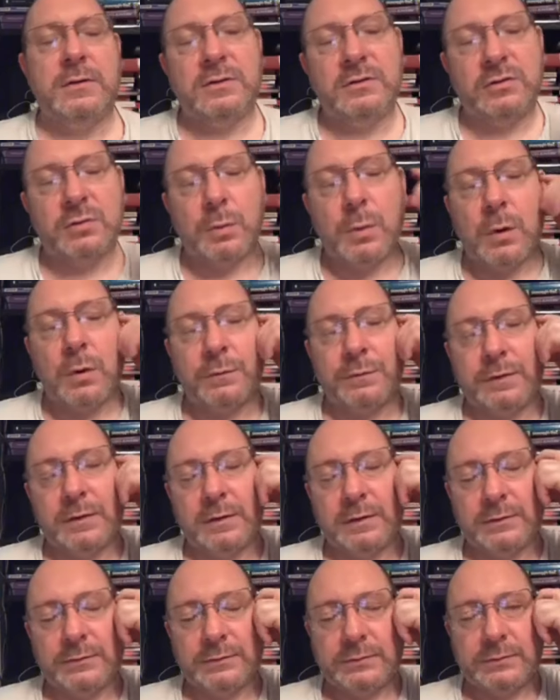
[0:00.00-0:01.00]
twelve
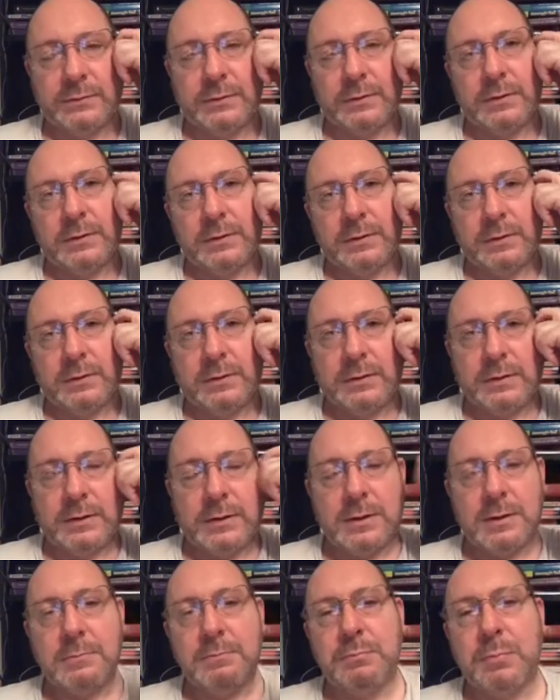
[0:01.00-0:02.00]
years.
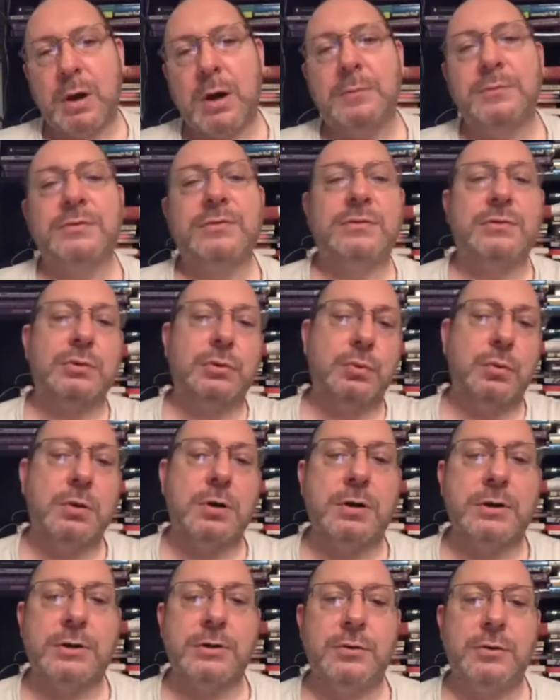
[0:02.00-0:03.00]
But I'm still
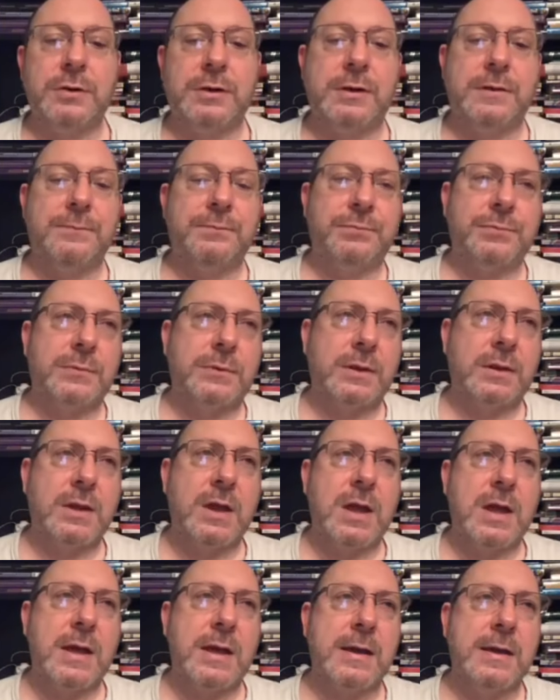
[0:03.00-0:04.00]
working on it,
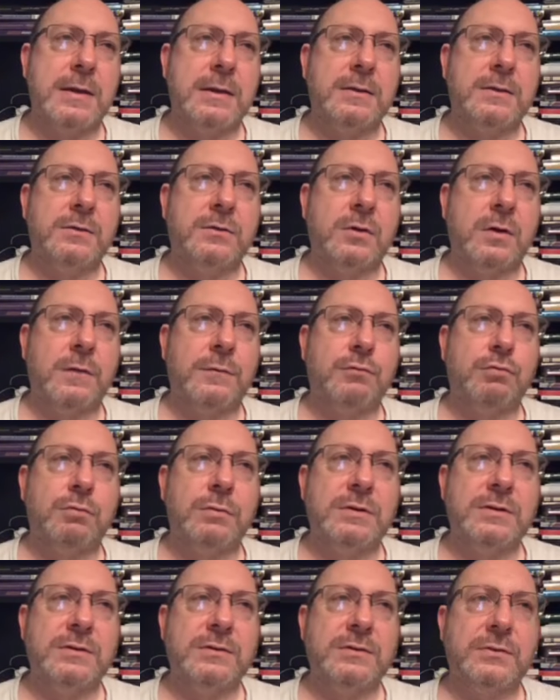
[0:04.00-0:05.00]
and I've
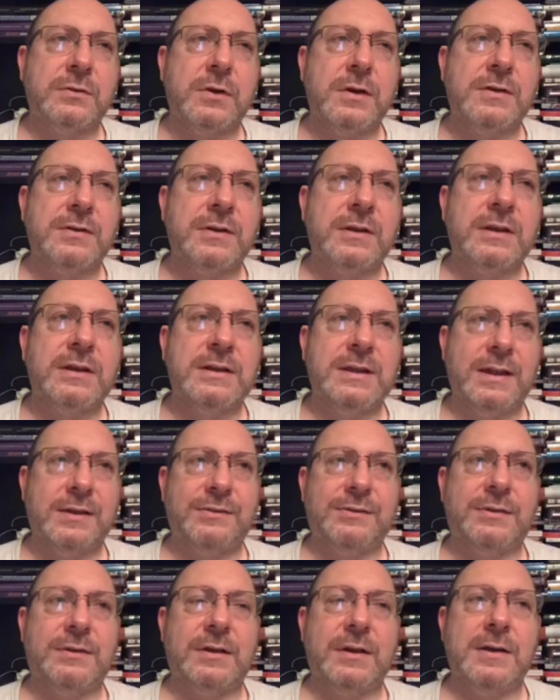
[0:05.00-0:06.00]
redesigned it yet
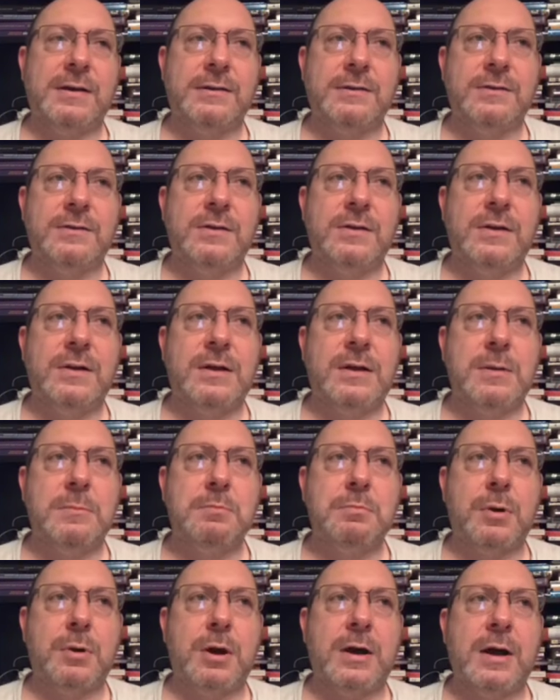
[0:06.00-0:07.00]
again,
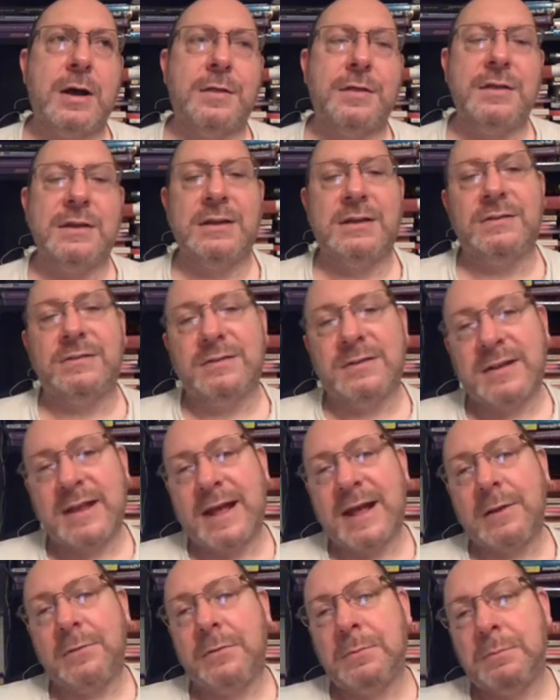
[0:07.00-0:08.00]
but I think it's
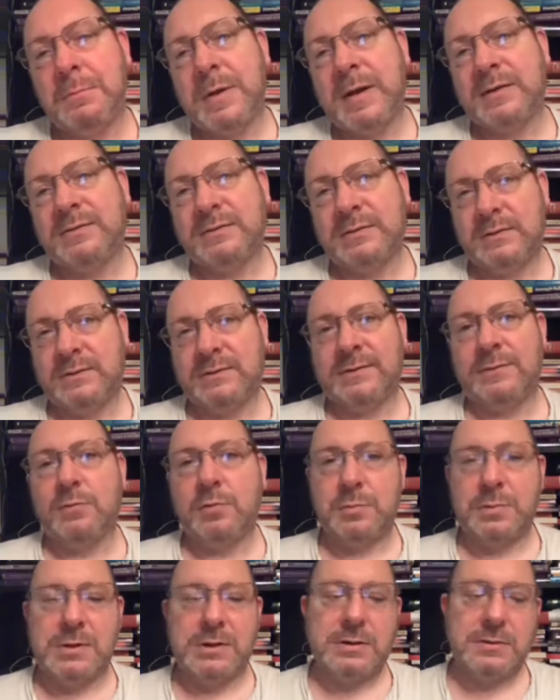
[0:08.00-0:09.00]
now the best it's ever
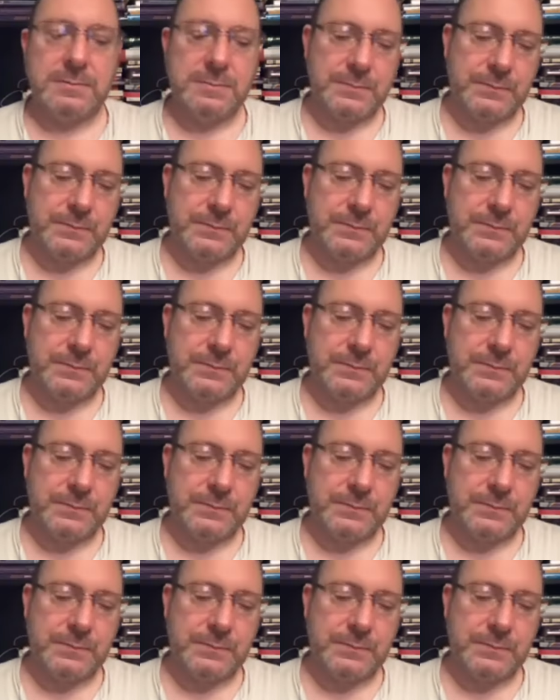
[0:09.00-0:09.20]
been.